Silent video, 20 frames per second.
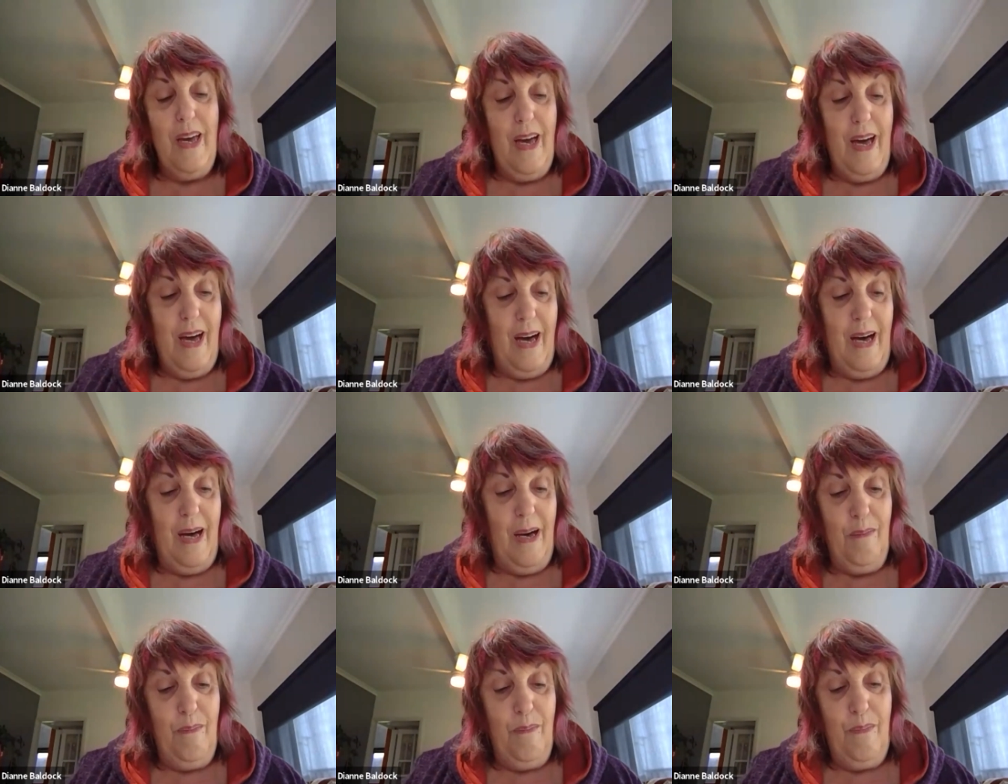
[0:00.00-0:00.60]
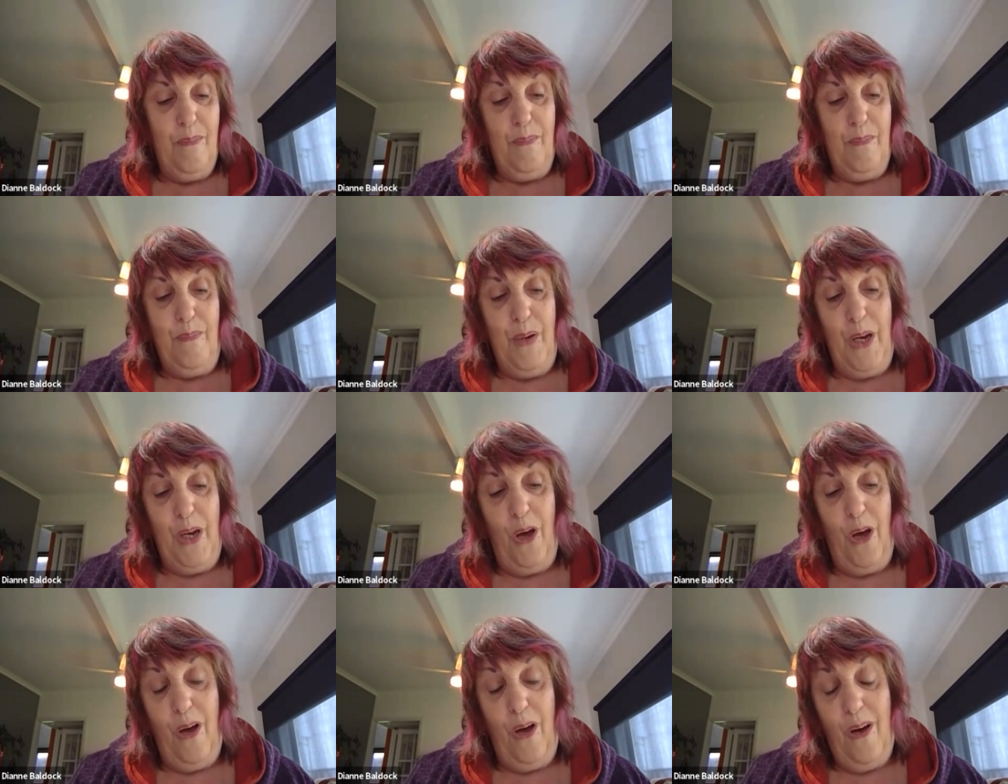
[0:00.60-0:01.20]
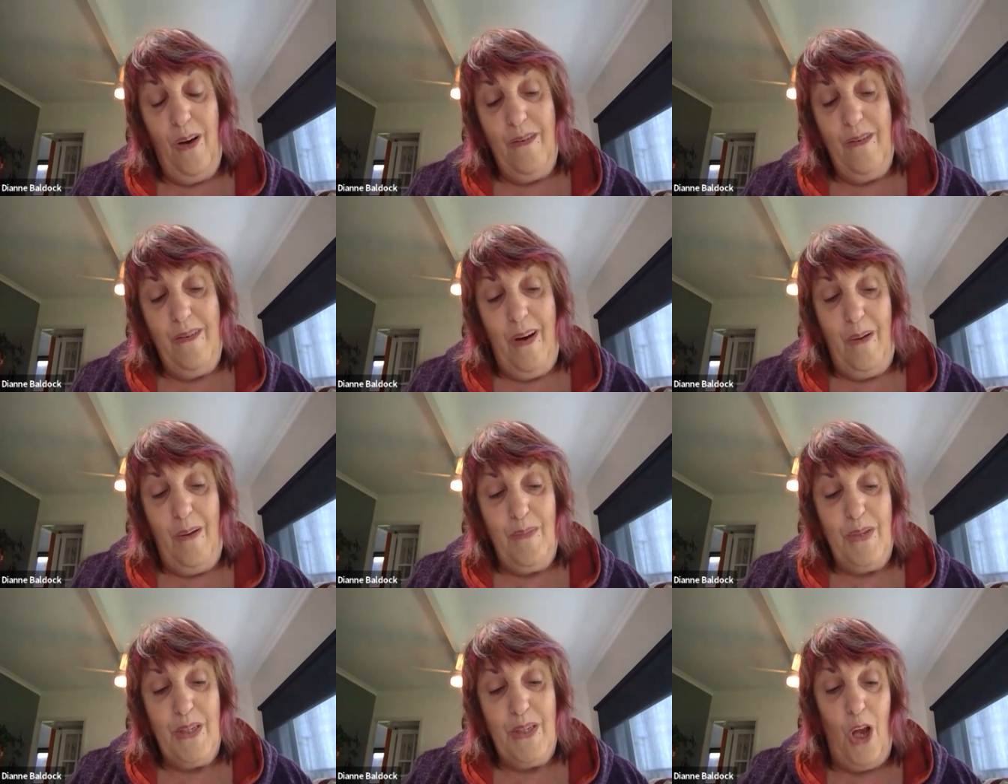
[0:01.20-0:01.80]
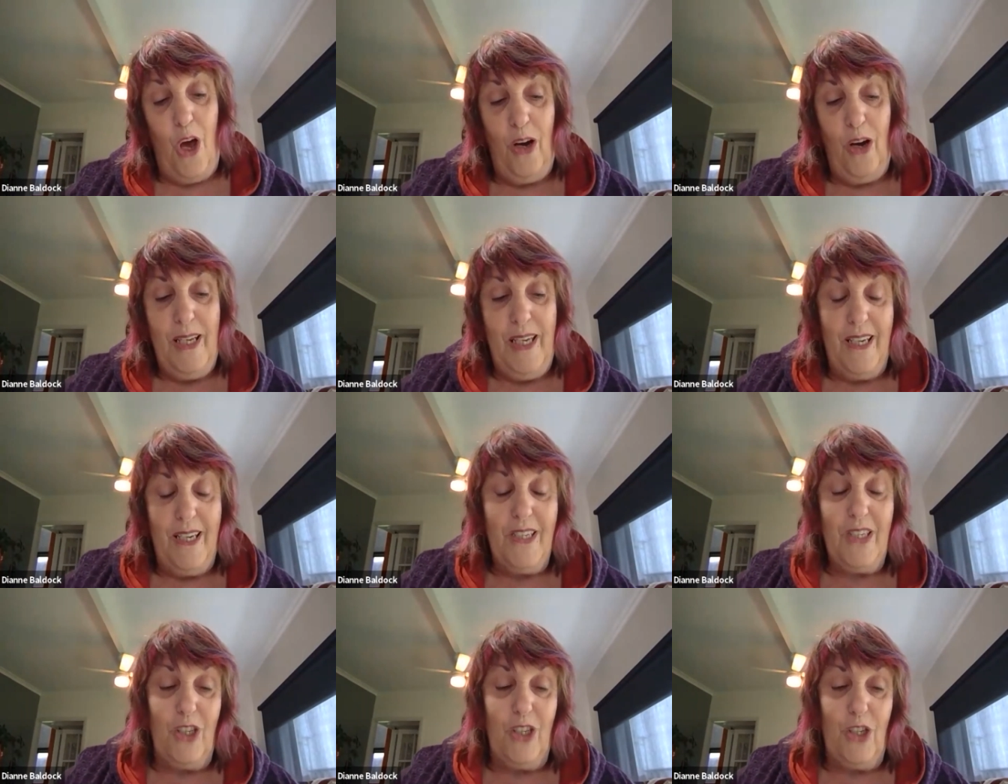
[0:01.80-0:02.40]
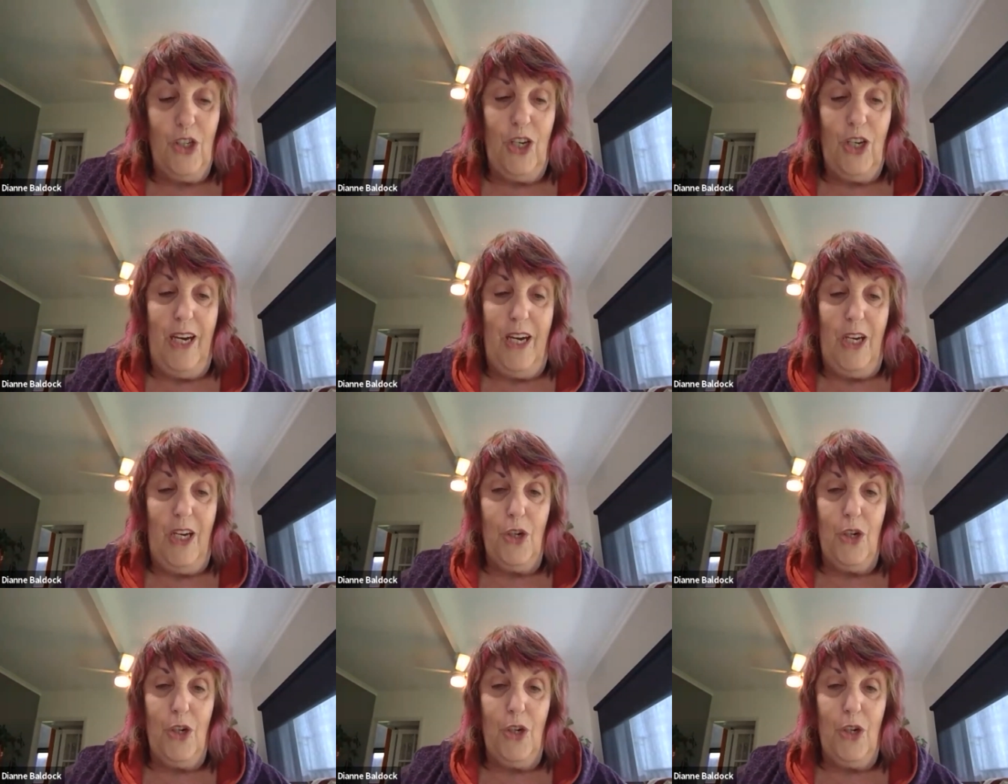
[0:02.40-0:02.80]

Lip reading: But I'm slowly, as the chair,